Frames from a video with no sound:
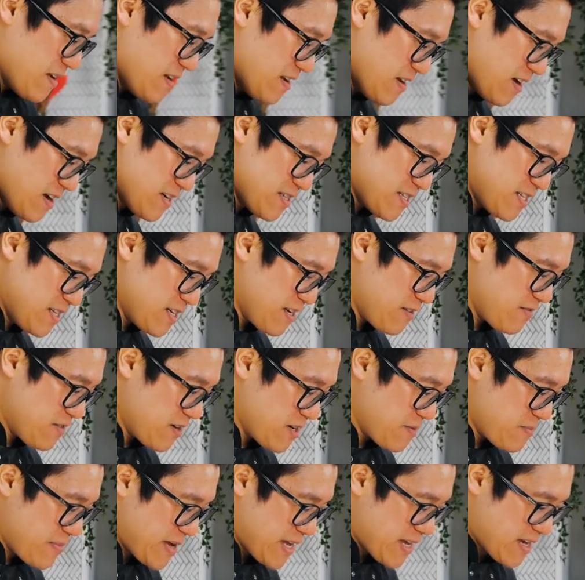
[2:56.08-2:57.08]
Last thing I've
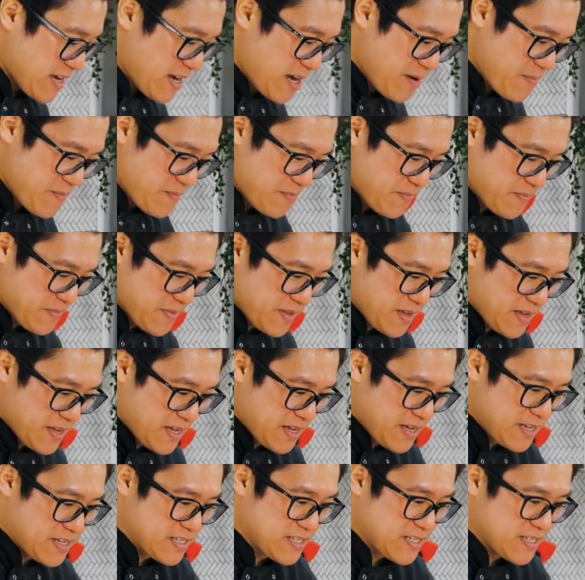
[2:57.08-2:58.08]
got to make up
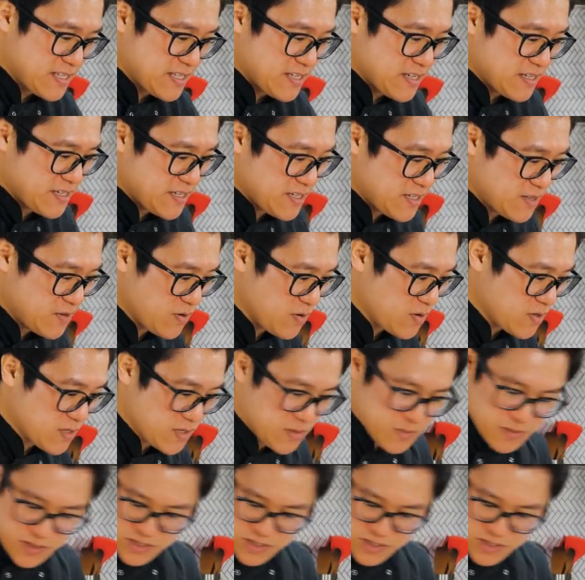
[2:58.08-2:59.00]
is the sauce,